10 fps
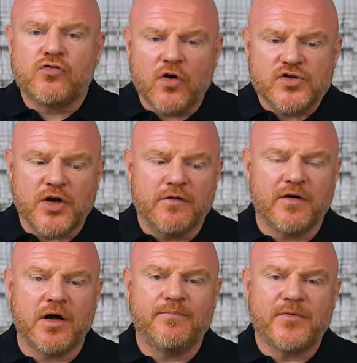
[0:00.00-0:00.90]

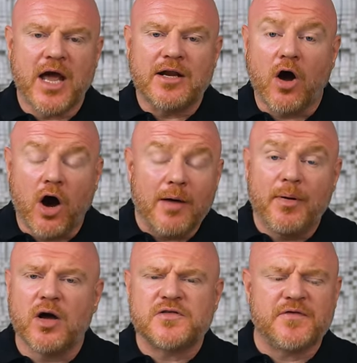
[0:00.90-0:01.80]
crossover and high
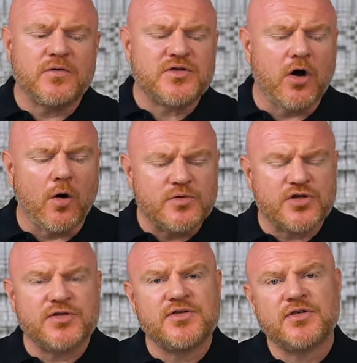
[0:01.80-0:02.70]
pass filter
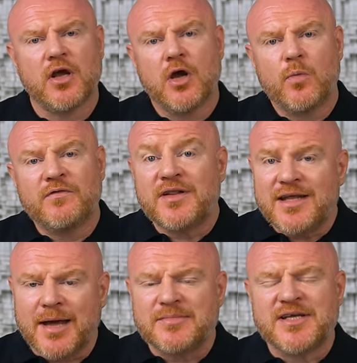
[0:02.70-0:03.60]
options within
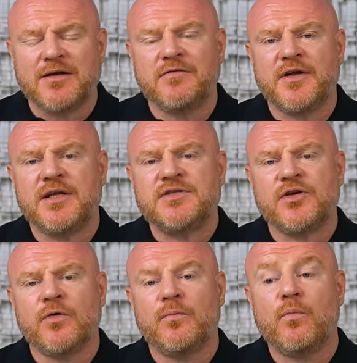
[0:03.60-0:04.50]
the M10
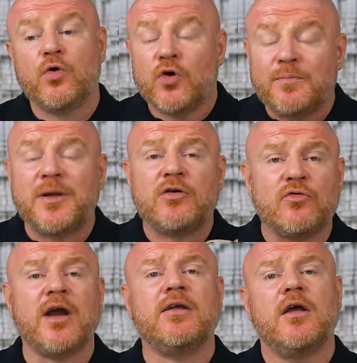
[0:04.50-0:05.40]
V2 could be
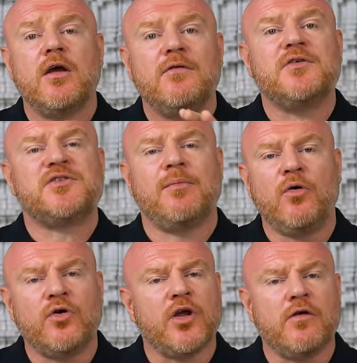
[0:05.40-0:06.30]
great for some
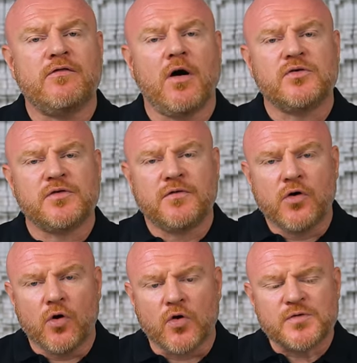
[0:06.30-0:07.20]
audiophiles, of
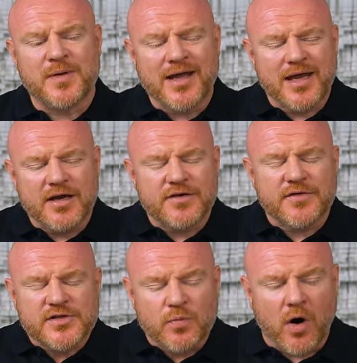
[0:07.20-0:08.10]
course. But
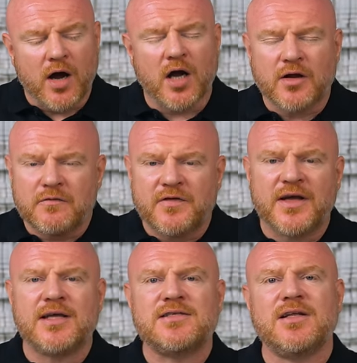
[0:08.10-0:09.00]
here is why I don't
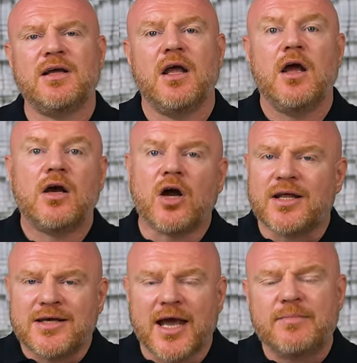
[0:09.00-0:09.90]
think it's the kind
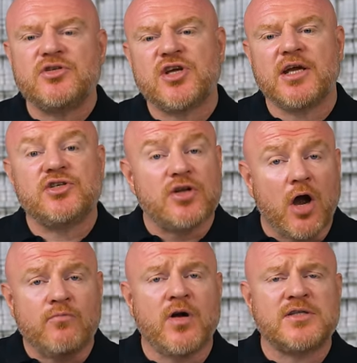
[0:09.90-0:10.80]
of game changing
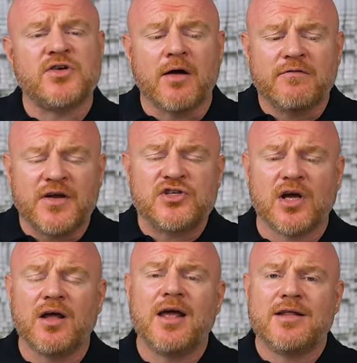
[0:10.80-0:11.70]
home run type
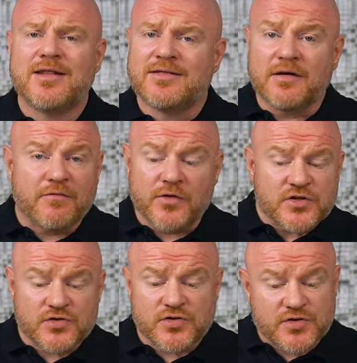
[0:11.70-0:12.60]
feature.
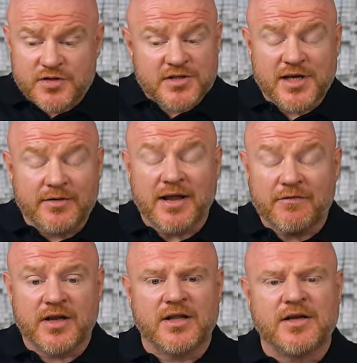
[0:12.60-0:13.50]

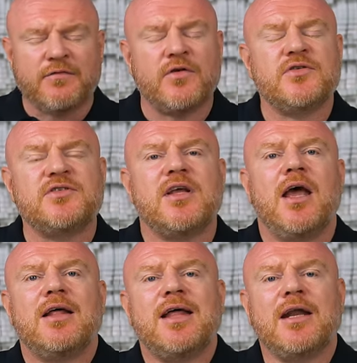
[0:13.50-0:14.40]
Definitely the difference
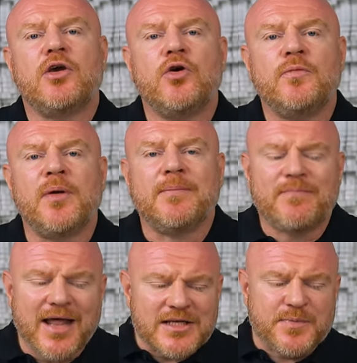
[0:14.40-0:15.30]
that it could be.
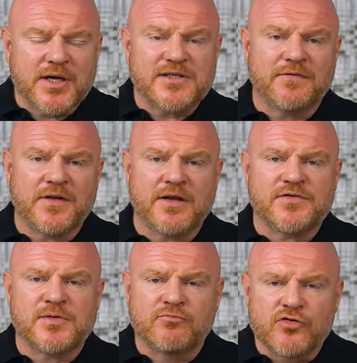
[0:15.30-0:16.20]
That is because I think
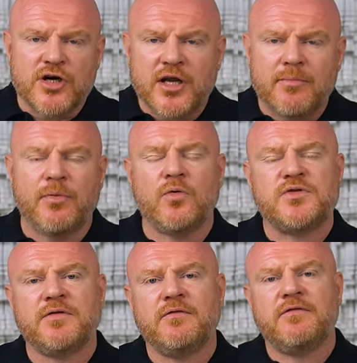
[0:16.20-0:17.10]
there's some really
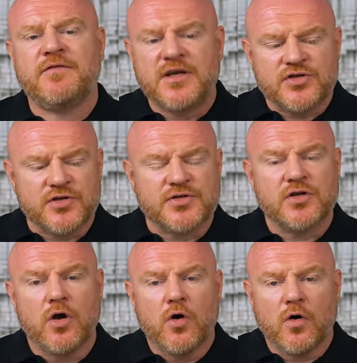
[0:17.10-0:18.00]
important features
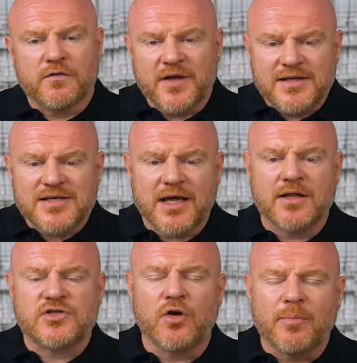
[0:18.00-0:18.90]
or things here
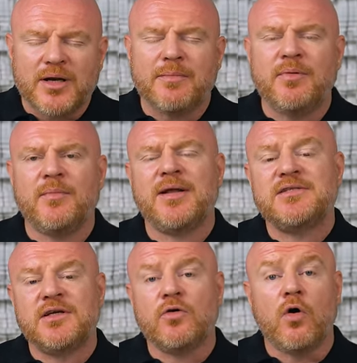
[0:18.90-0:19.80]
that's not been
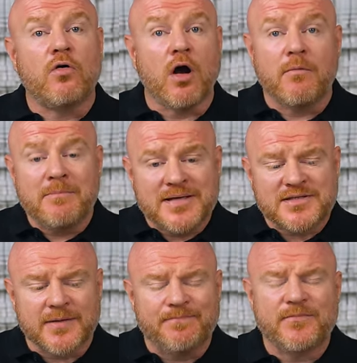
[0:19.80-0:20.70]
implemented or are
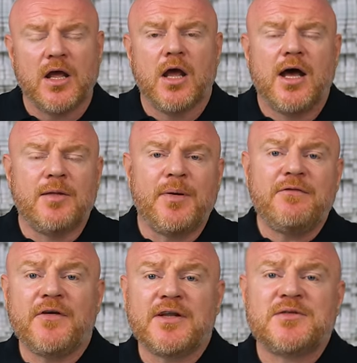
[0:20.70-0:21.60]
missing. And the big
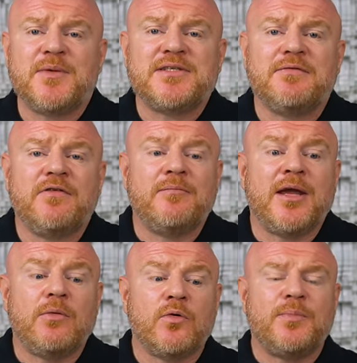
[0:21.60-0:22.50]
thing that's missing for
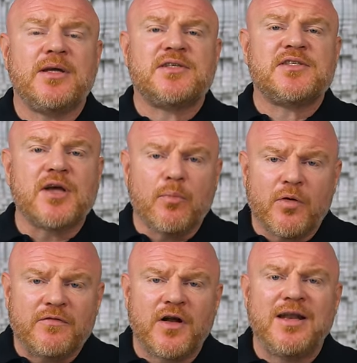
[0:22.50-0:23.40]
me would be
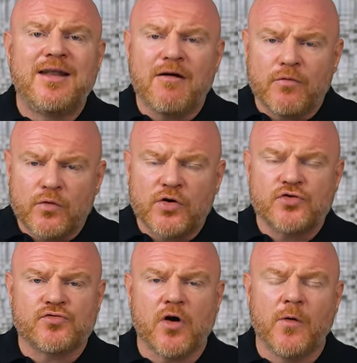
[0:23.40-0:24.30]
subwoofer level
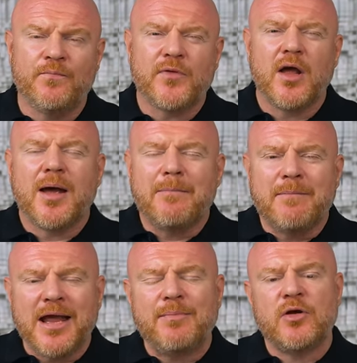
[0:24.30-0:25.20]
control and
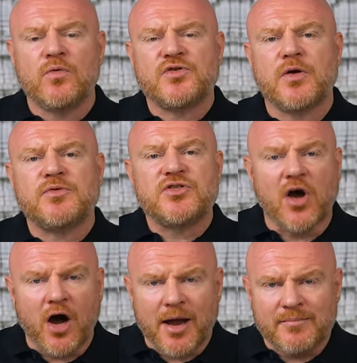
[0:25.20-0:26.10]
maybe also
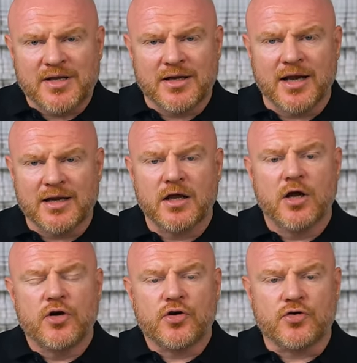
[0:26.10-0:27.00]
time delay
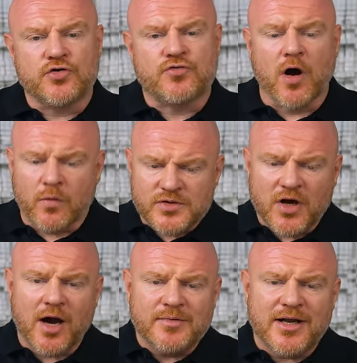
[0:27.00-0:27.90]
control.
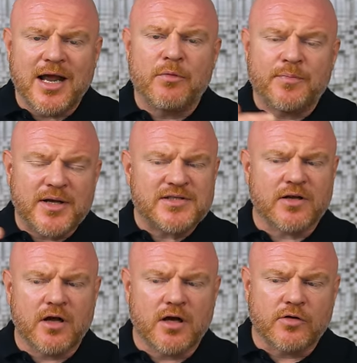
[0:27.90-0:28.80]
Time delay would be so
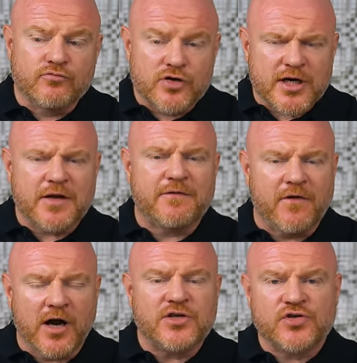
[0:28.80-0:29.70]
that I can really
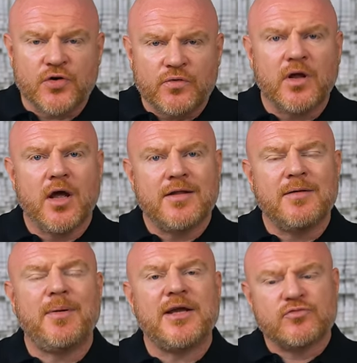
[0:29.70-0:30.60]
fine tune
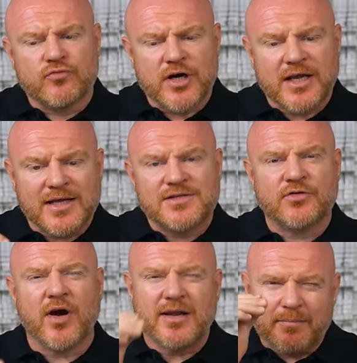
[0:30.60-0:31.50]
the bass, really
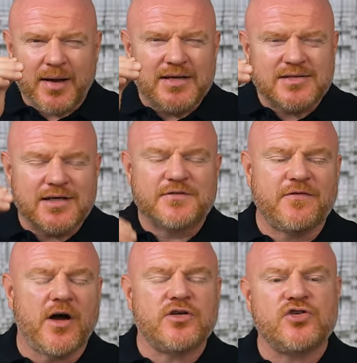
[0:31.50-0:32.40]
integrate the bass as
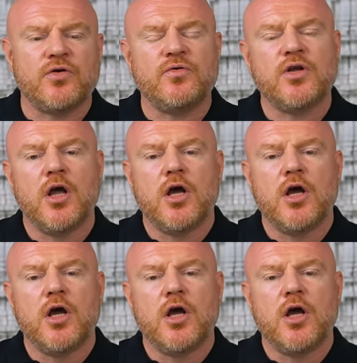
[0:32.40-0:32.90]
fine tuned